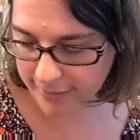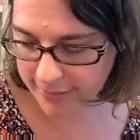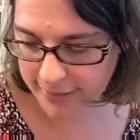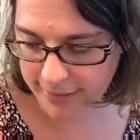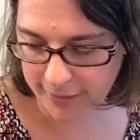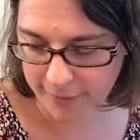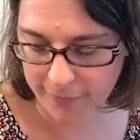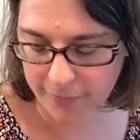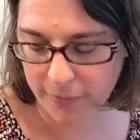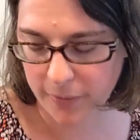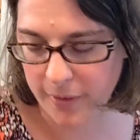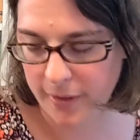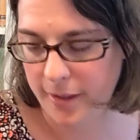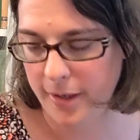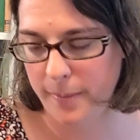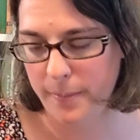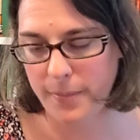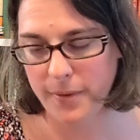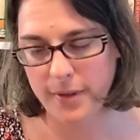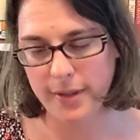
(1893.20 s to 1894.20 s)
let's see, for
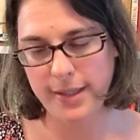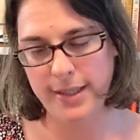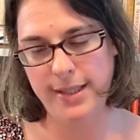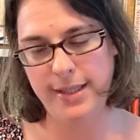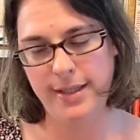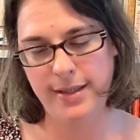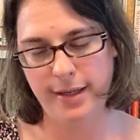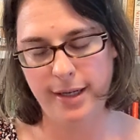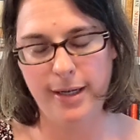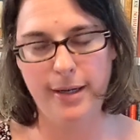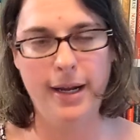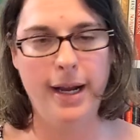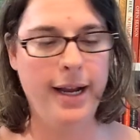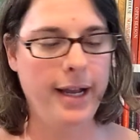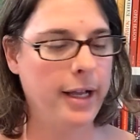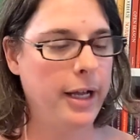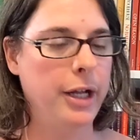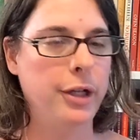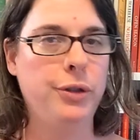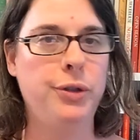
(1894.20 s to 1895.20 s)
number I
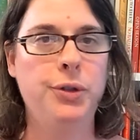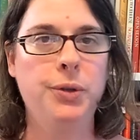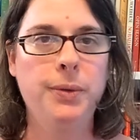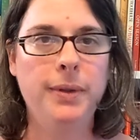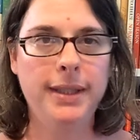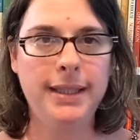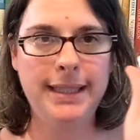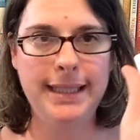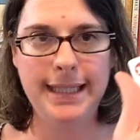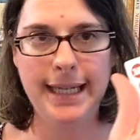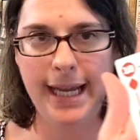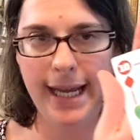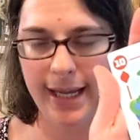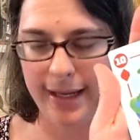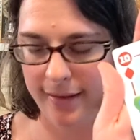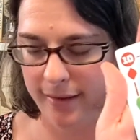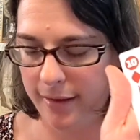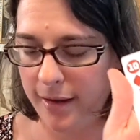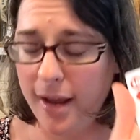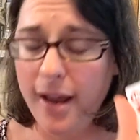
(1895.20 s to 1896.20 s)
drew a
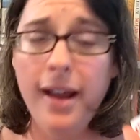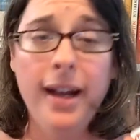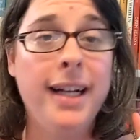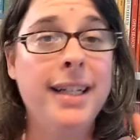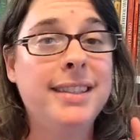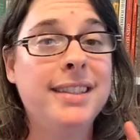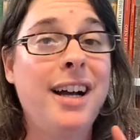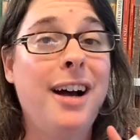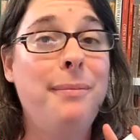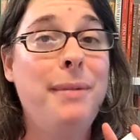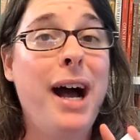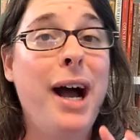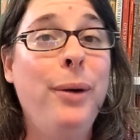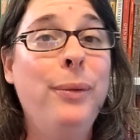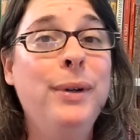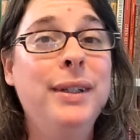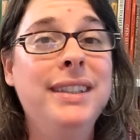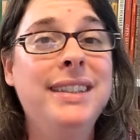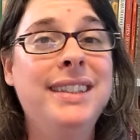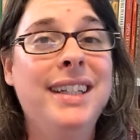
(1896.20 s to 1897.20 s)
10 because I
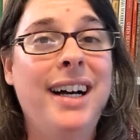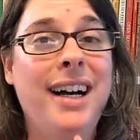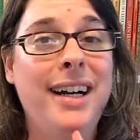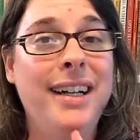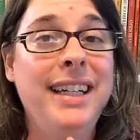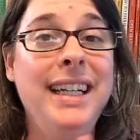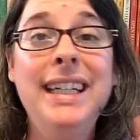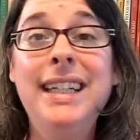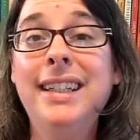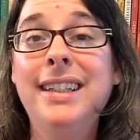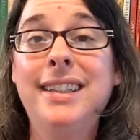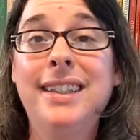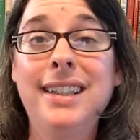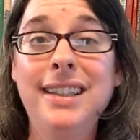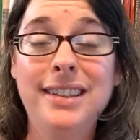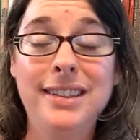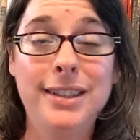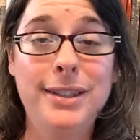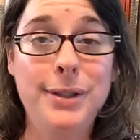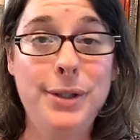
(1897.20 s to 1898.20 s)
was needed to
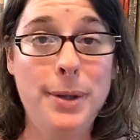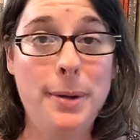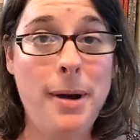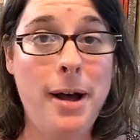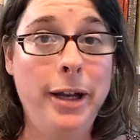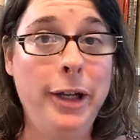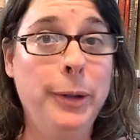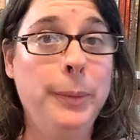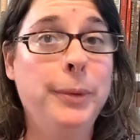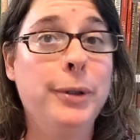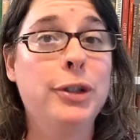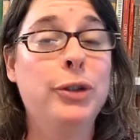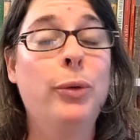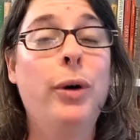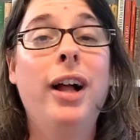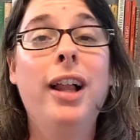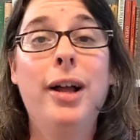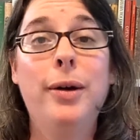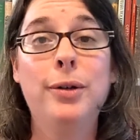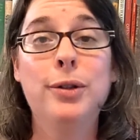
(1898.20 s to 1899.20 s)
listen to some audiobooks
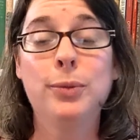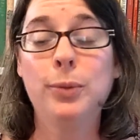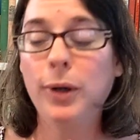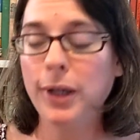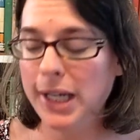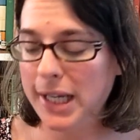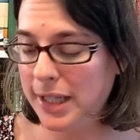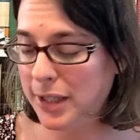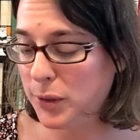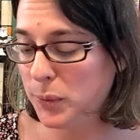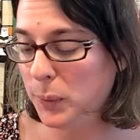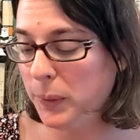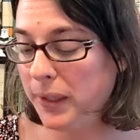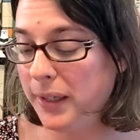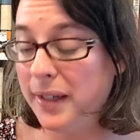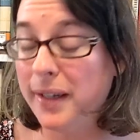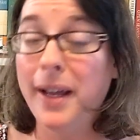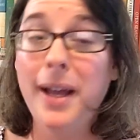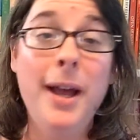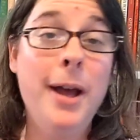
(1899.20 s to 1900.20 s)
while I was working this
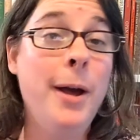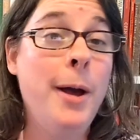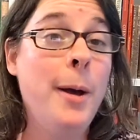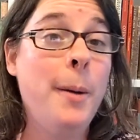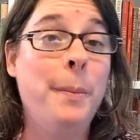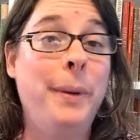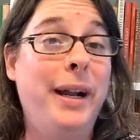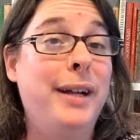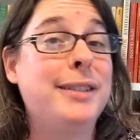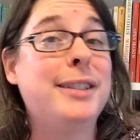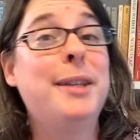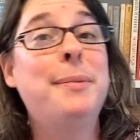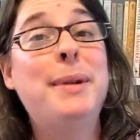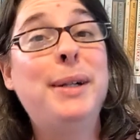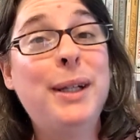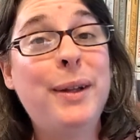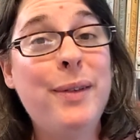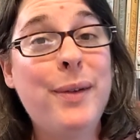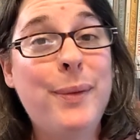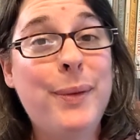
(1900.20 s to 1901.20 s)
week, but I was in the
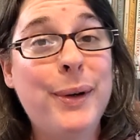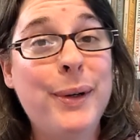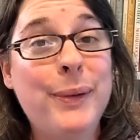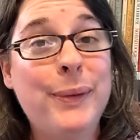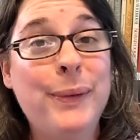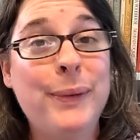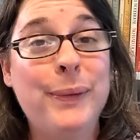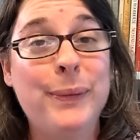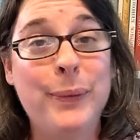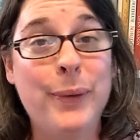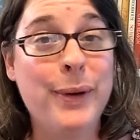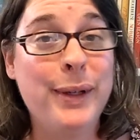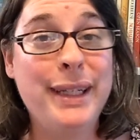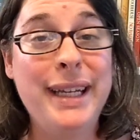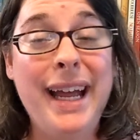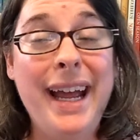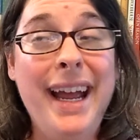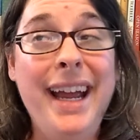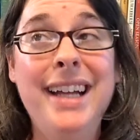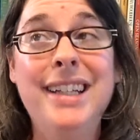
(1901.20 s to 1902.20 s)
middle of the work
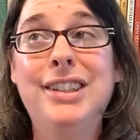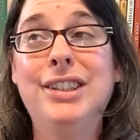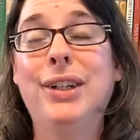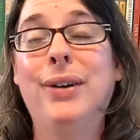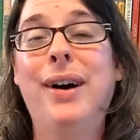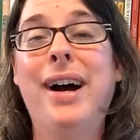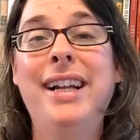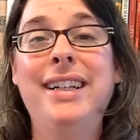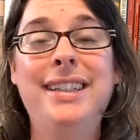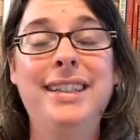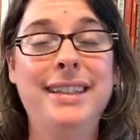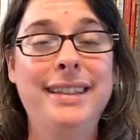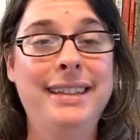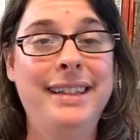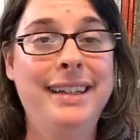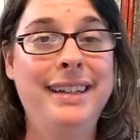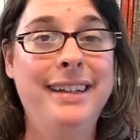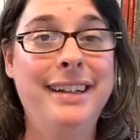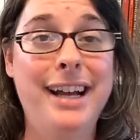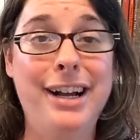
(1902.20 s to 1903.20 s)
day, so I couldn't
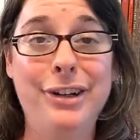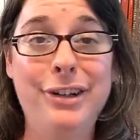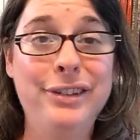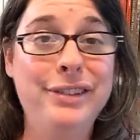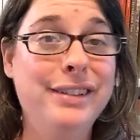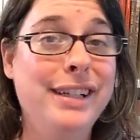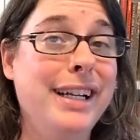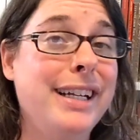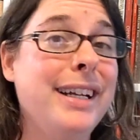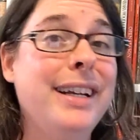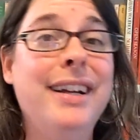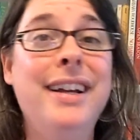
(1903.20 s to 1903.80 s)
like